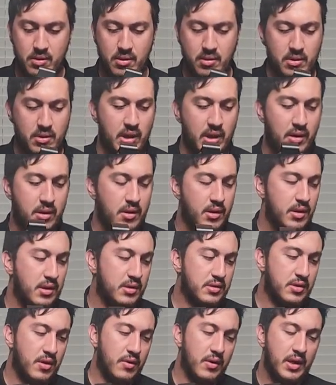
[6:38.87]
Yeah,
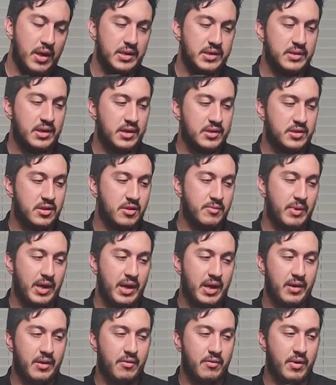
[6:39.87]
so it's not too
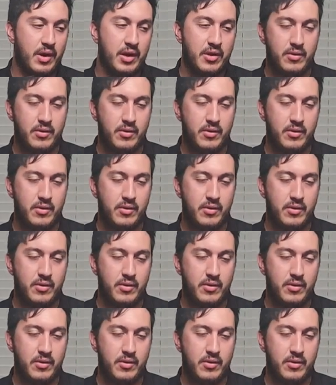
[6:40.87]
bad, right?